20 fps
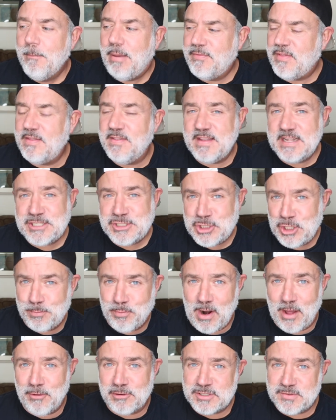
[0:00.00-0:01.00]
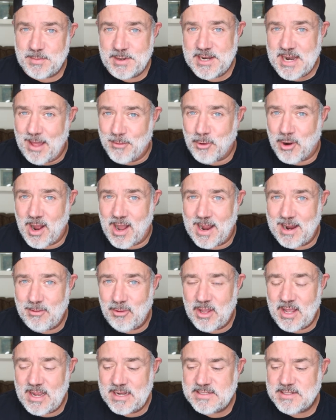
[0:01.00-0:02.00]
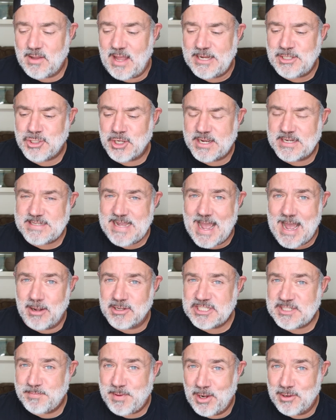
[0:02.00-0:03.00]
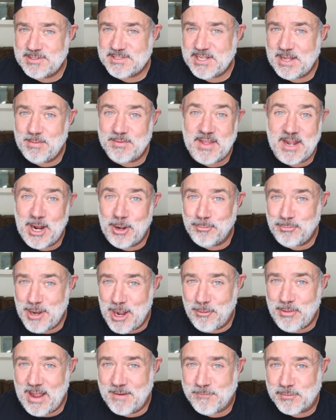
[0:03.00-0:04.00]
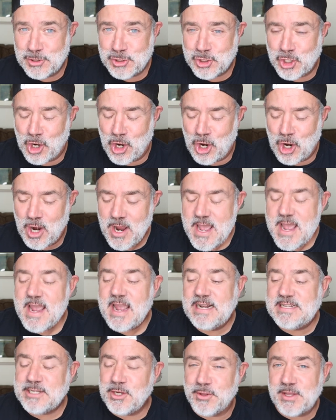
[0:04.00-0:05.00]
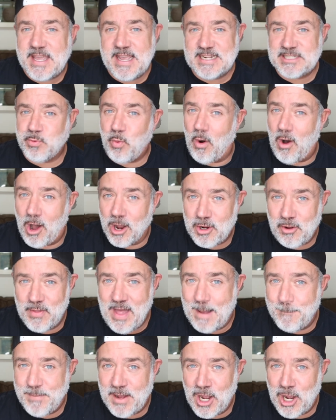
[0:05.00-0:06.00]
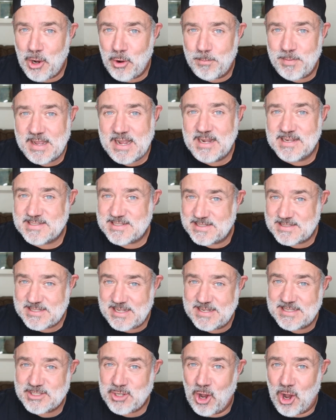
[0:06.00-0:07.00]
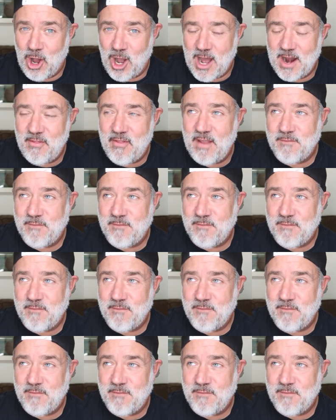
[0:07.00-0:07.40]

but then these two brothers from another island like took it down supposedly, but they don't know that for sure until the kids walk on that boat because the sea's gone